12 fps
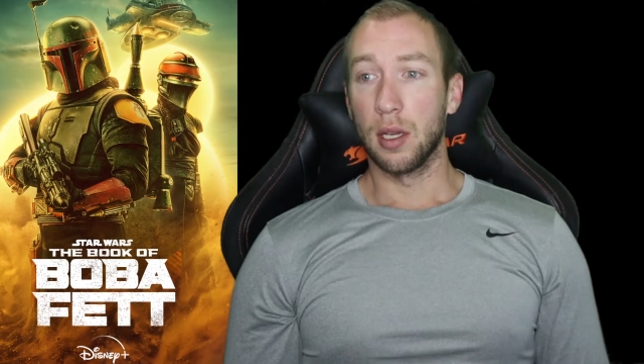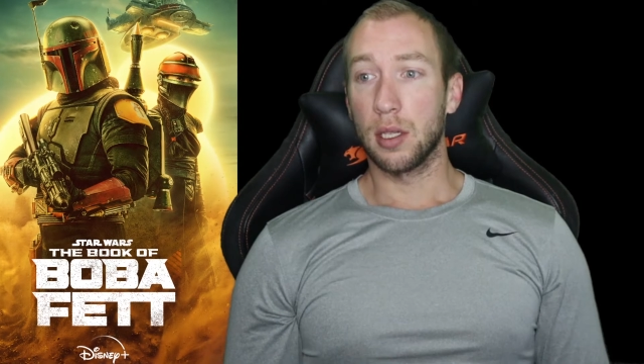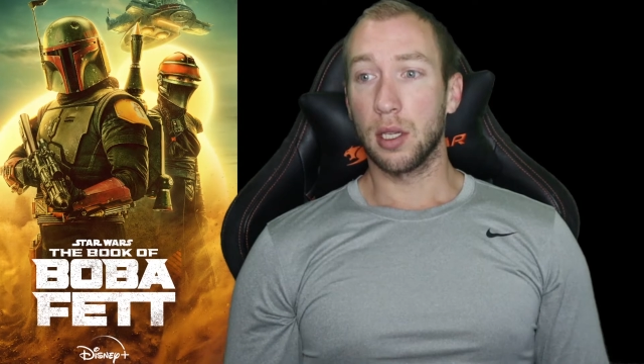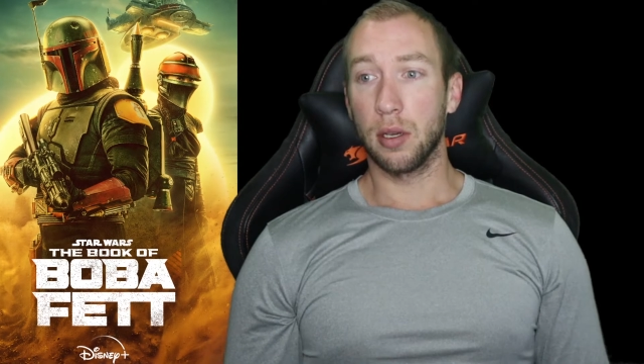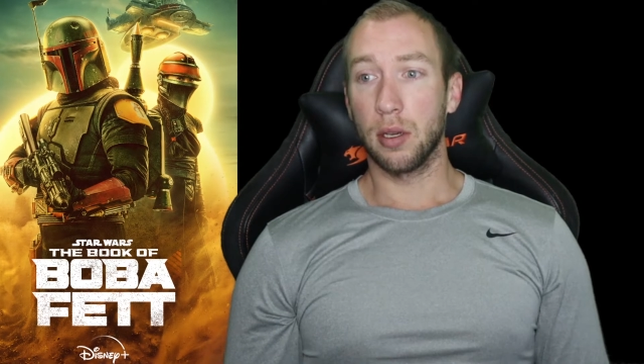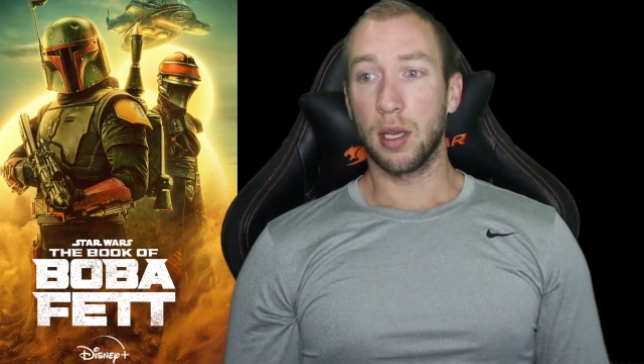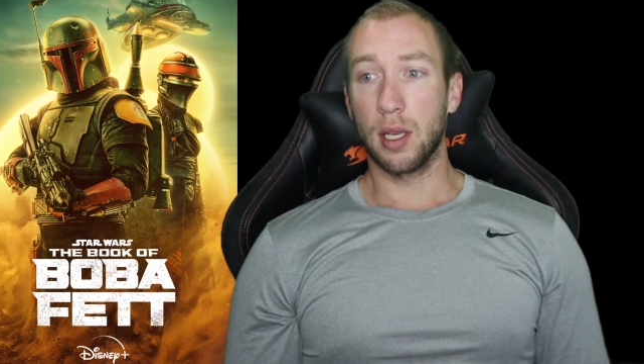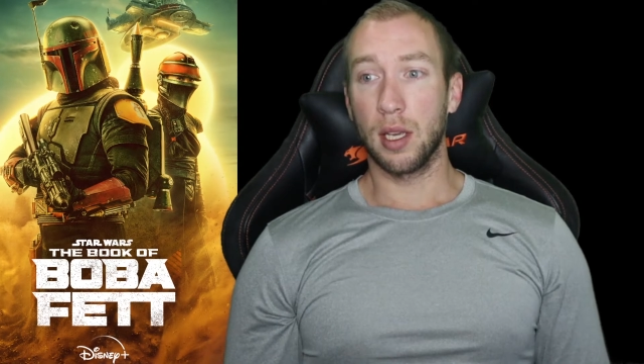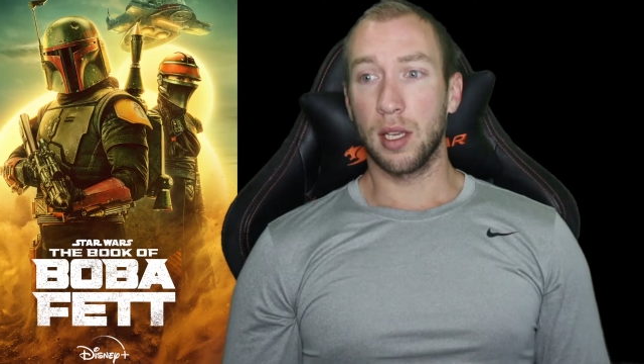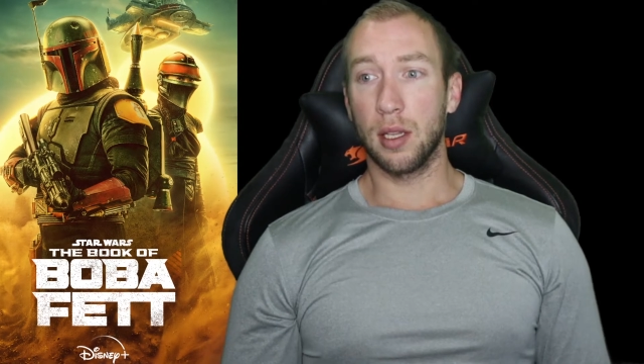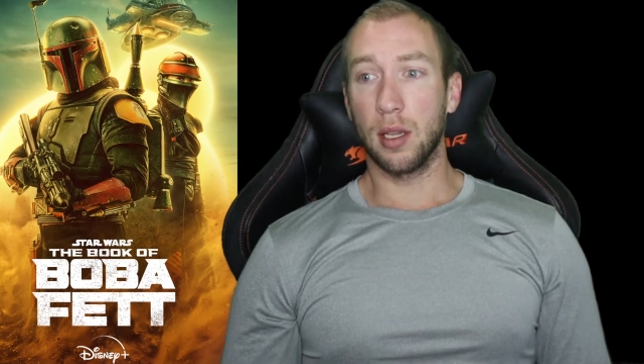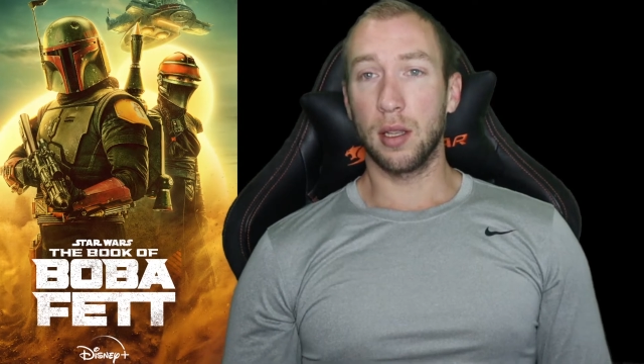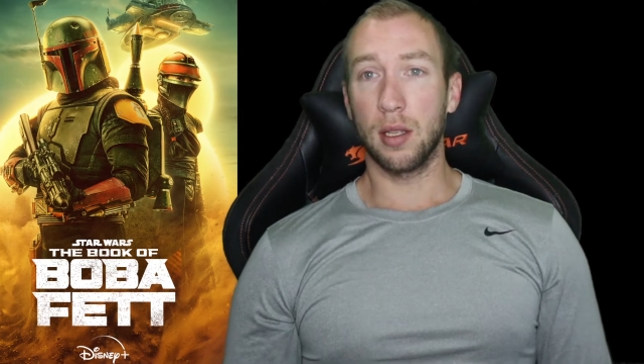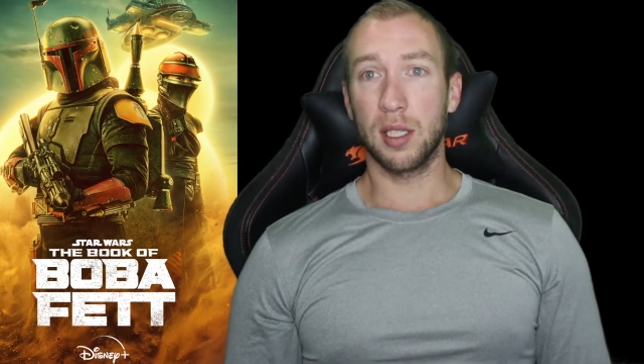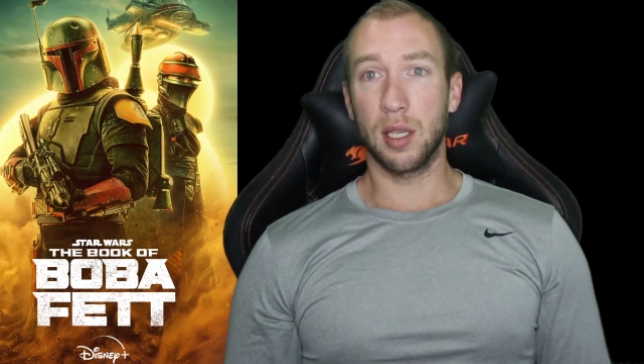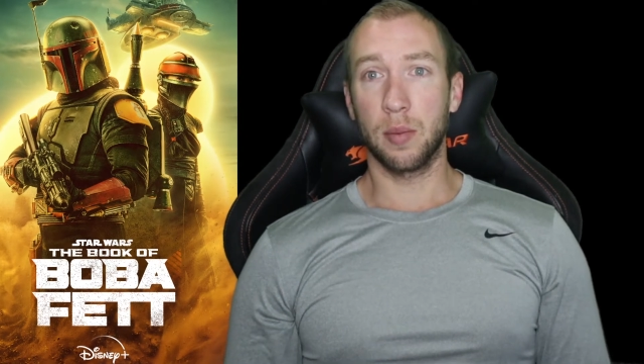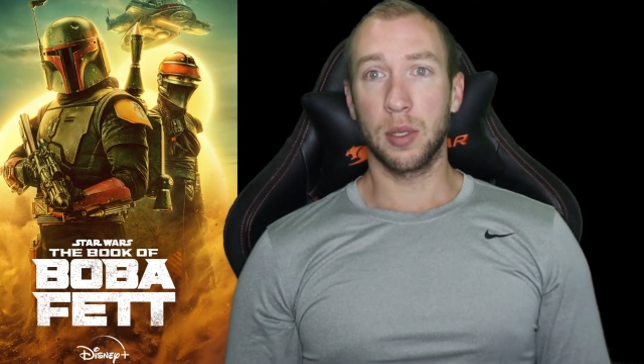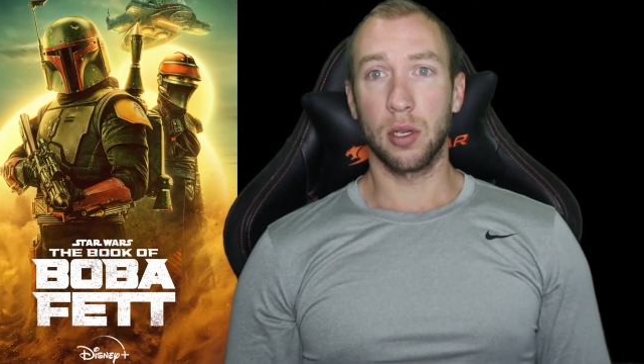So again, this
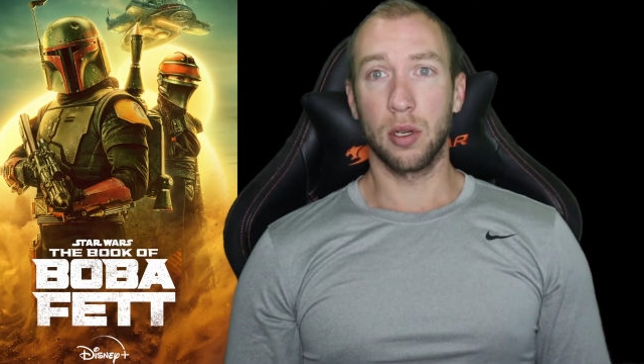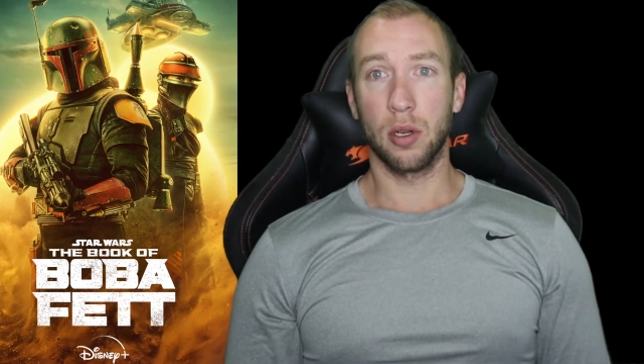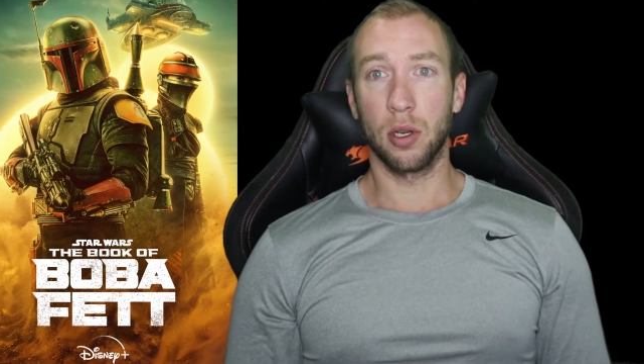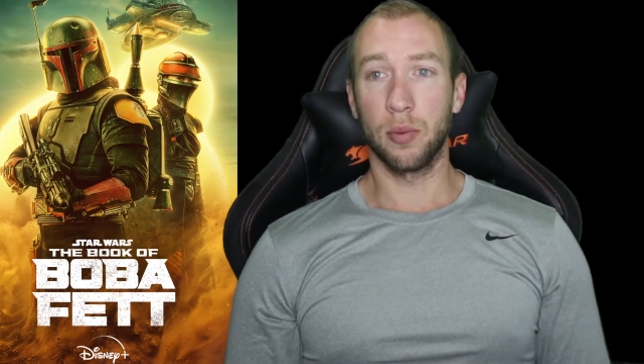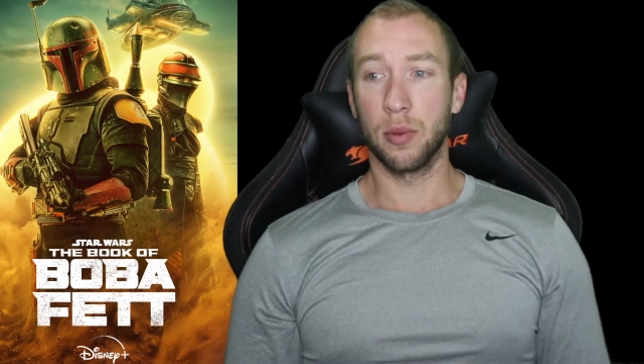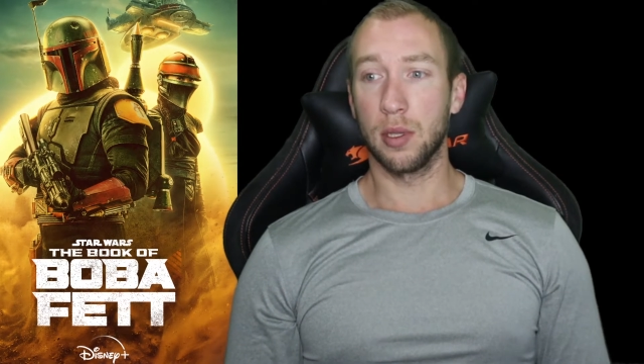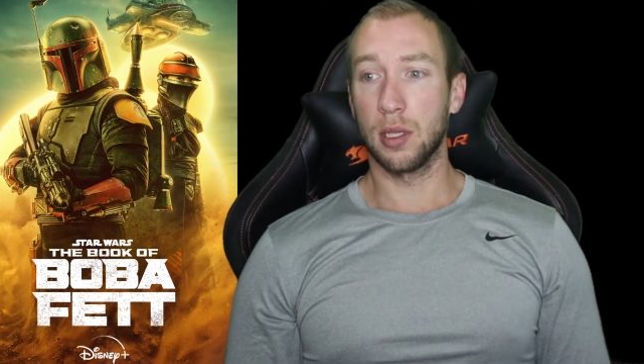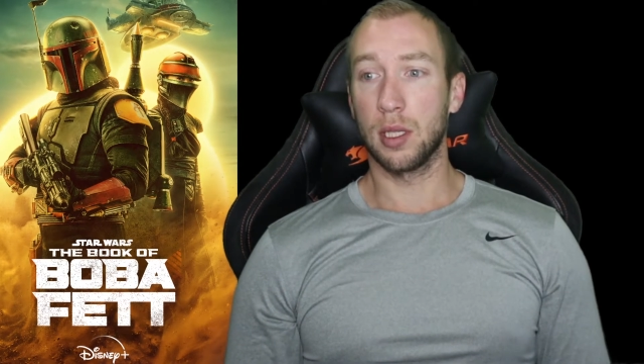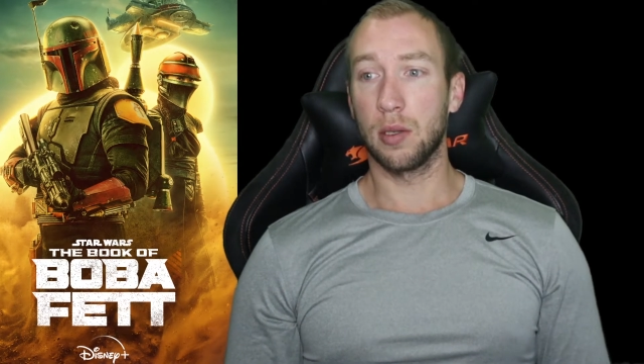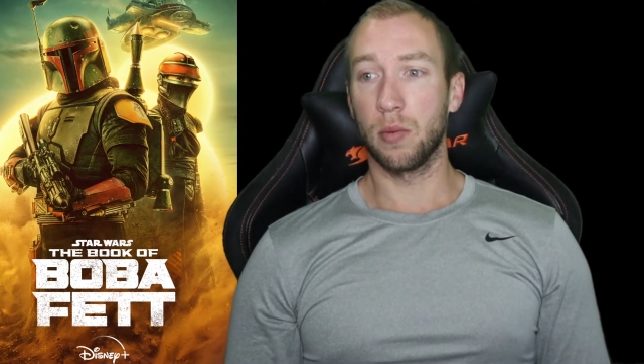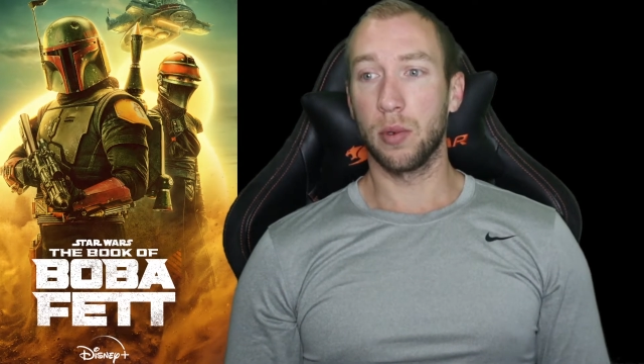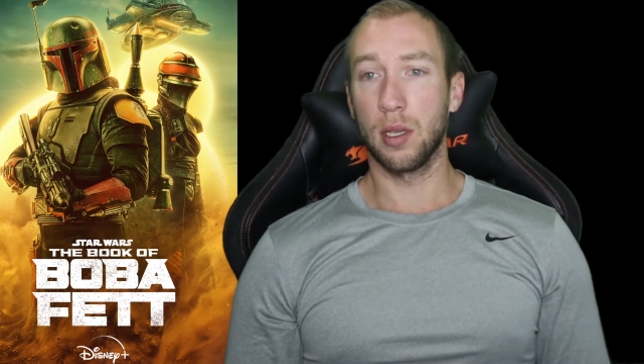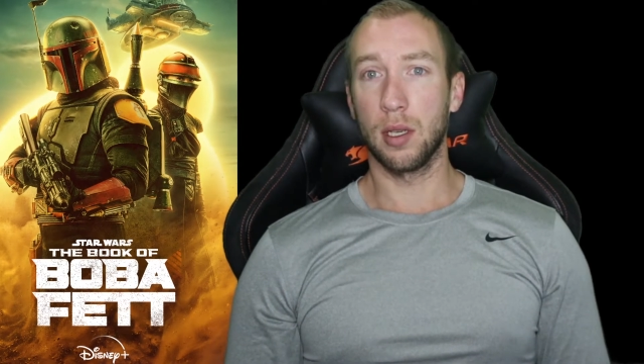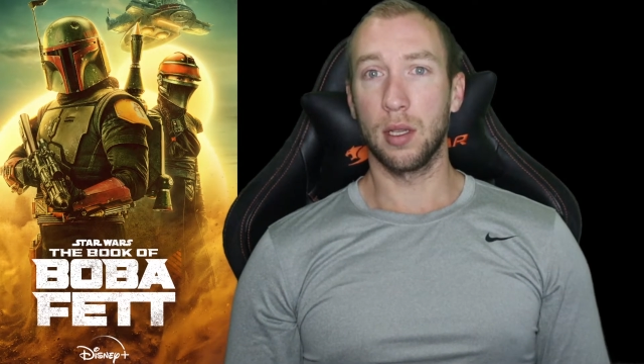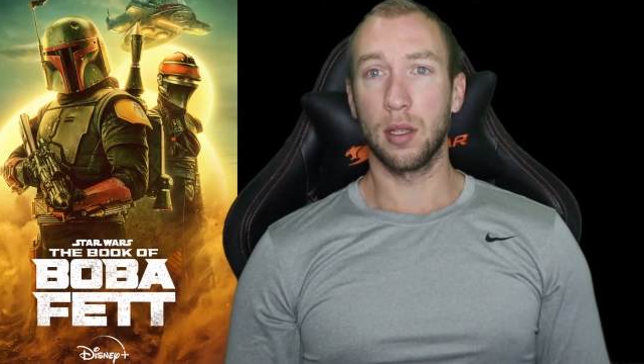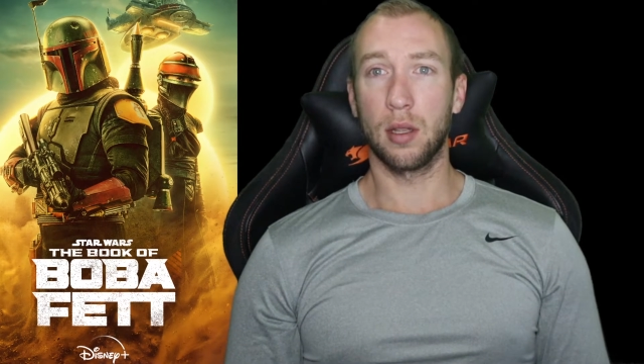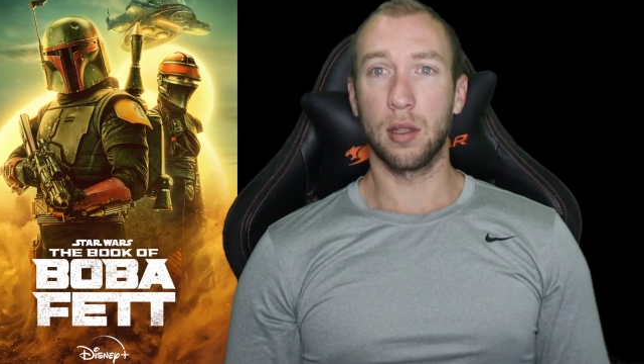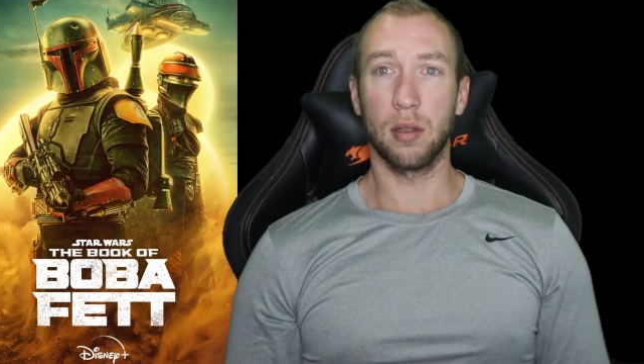episode opens
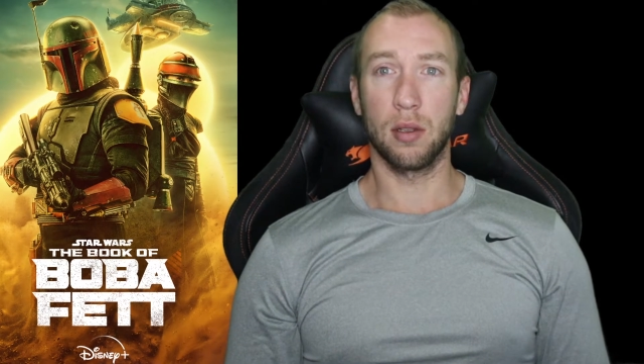with